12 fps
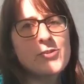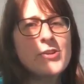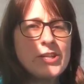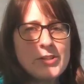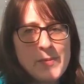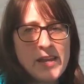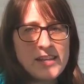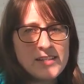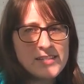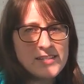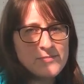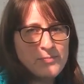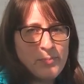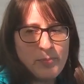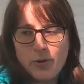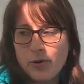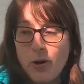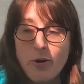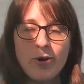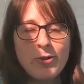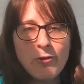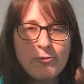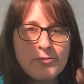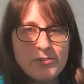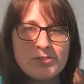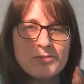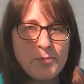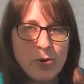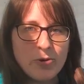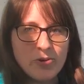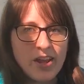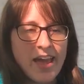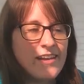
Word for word: storage space put all over this boat,